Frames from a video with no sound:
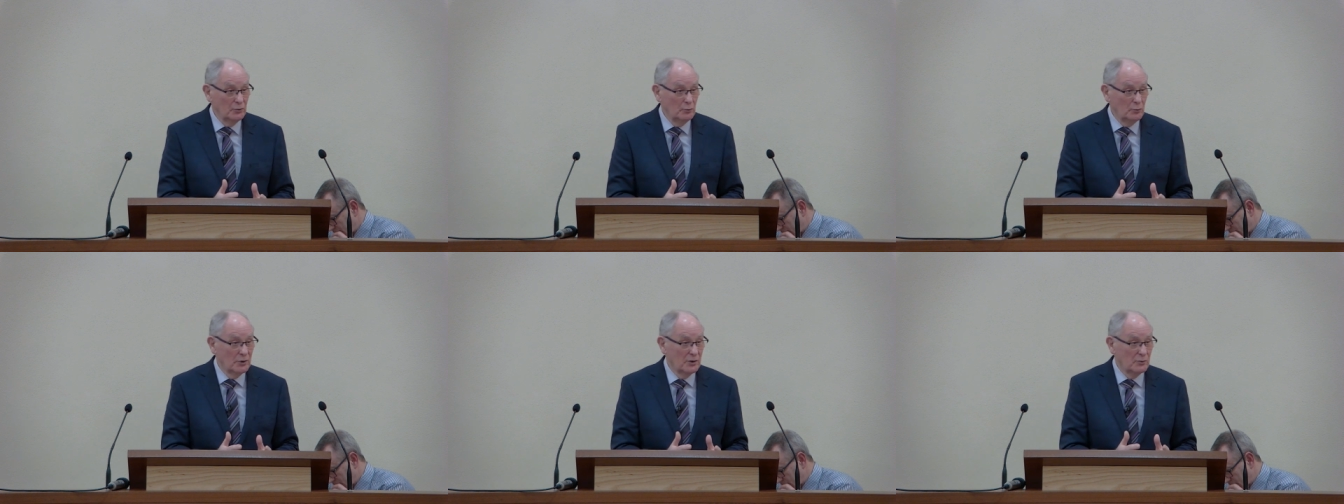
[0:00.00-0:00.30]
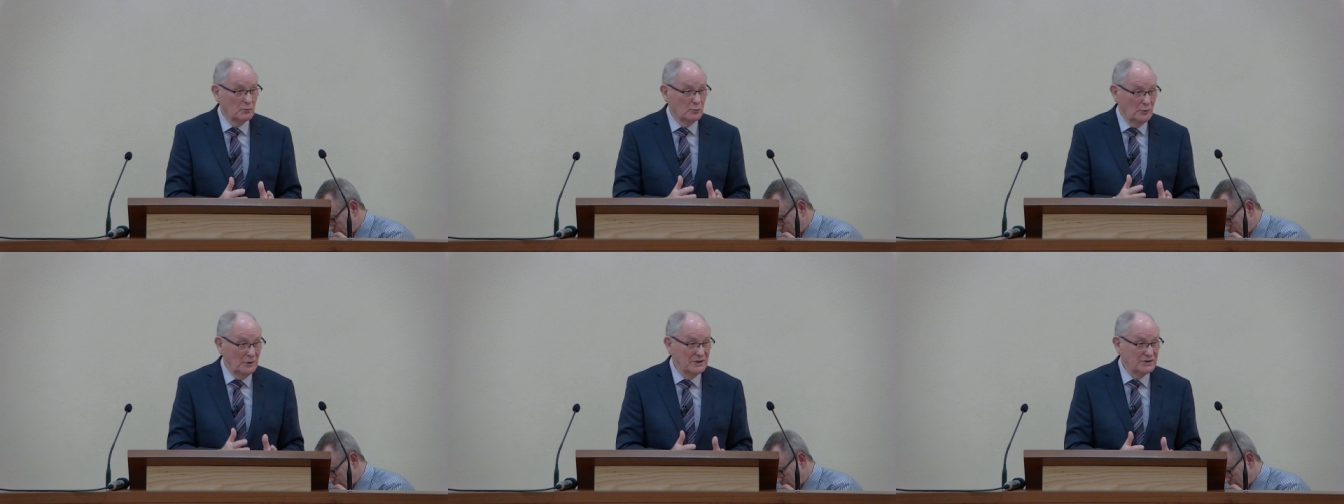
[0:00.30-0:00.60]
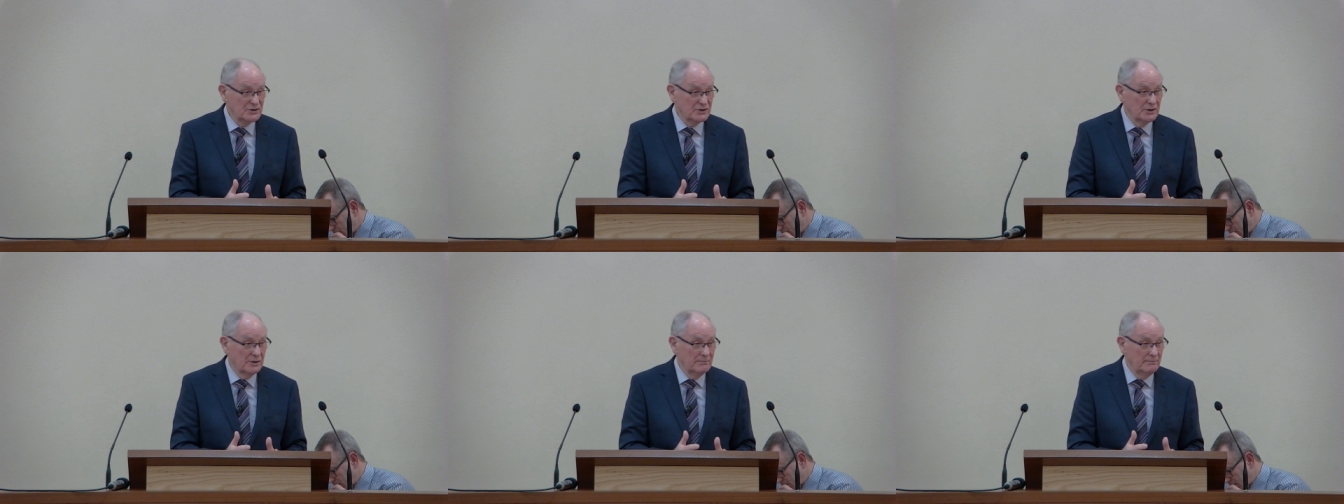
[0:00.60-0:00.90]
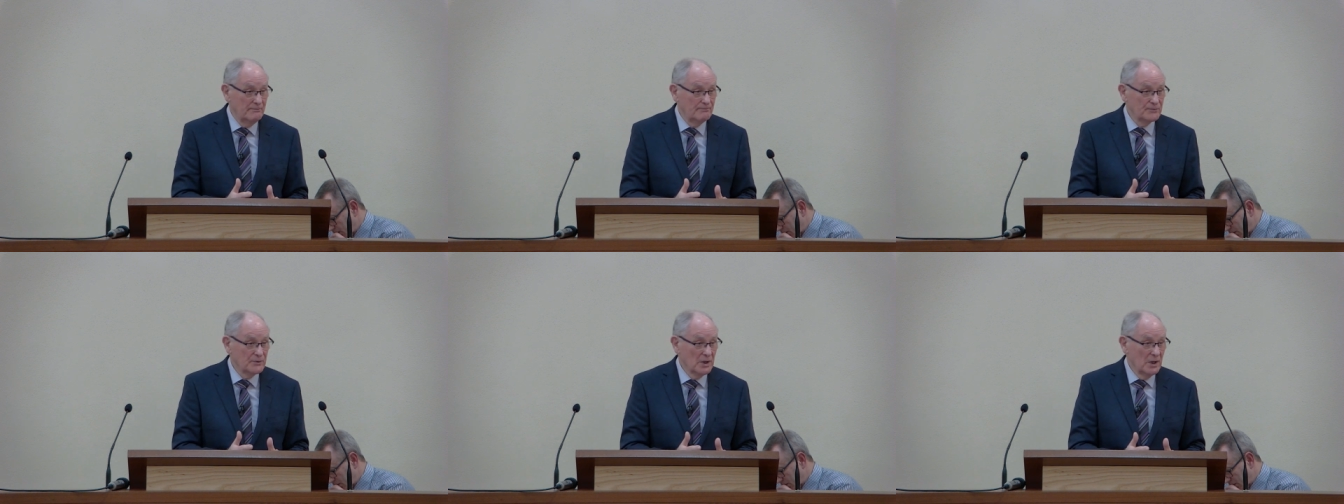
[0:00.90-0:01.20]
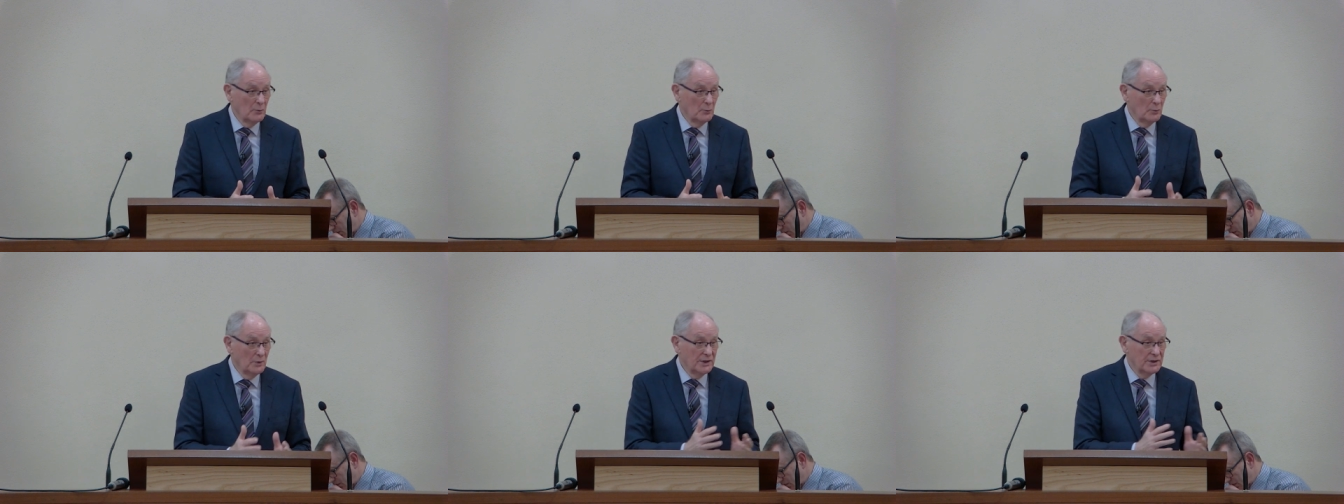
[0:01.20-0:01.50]
the word wisdom
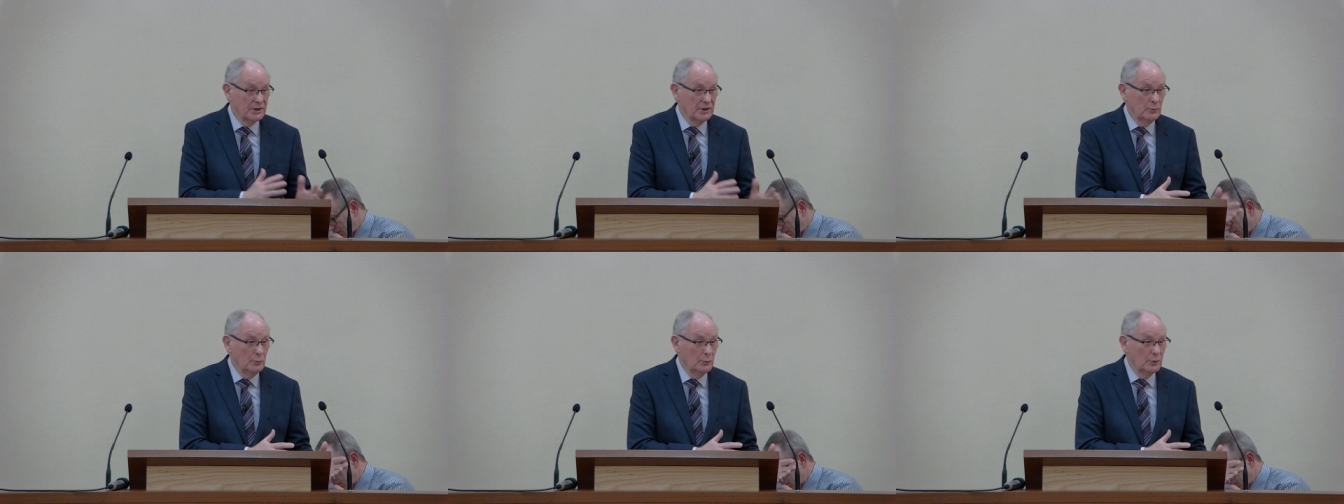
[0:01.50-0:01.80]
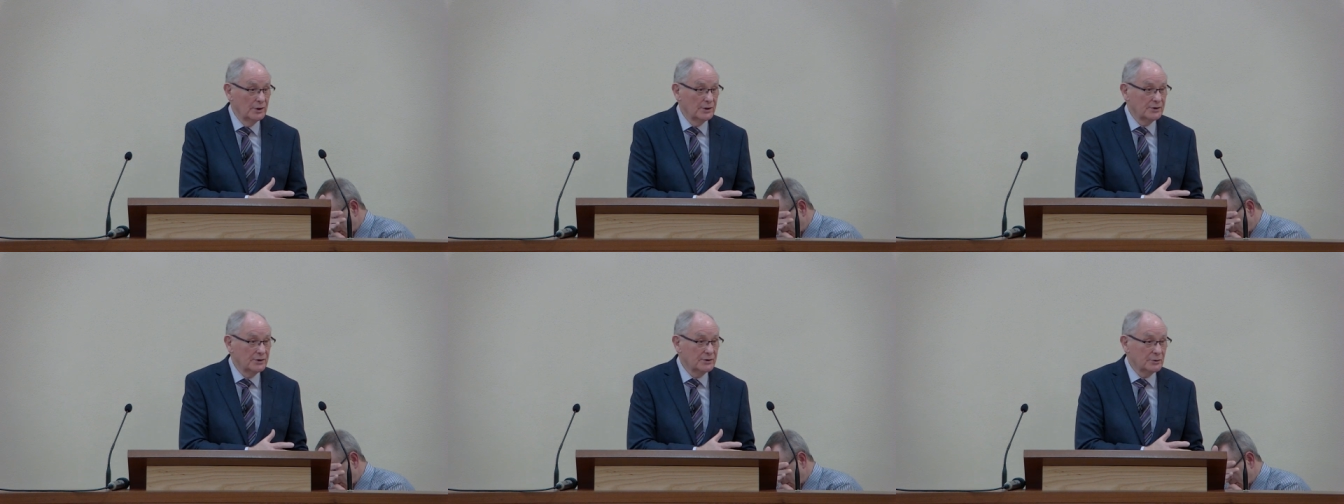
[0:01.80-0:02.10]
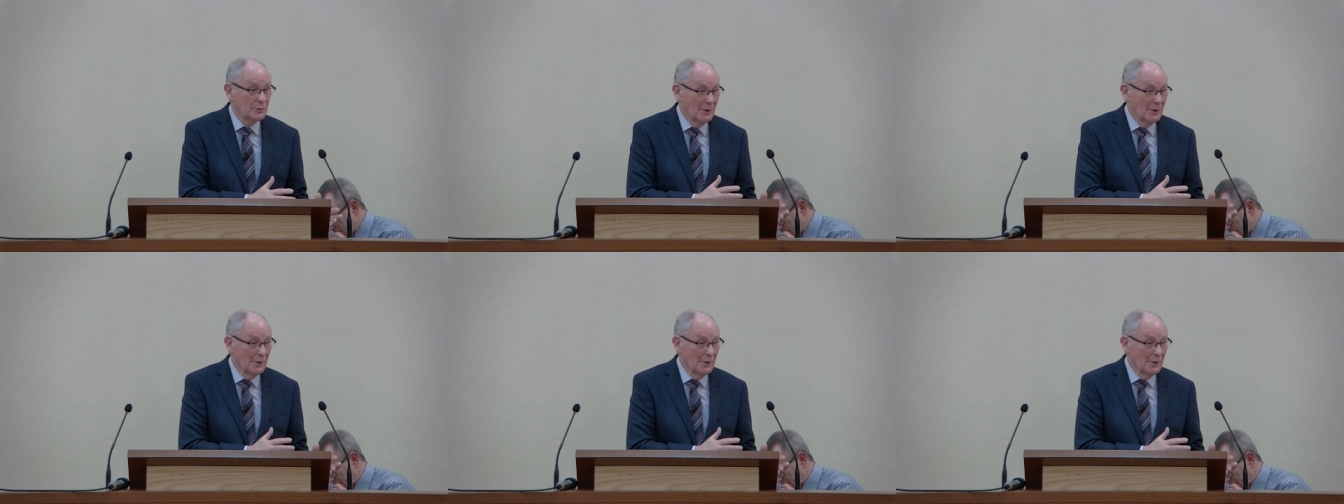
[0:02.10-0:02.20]
with the word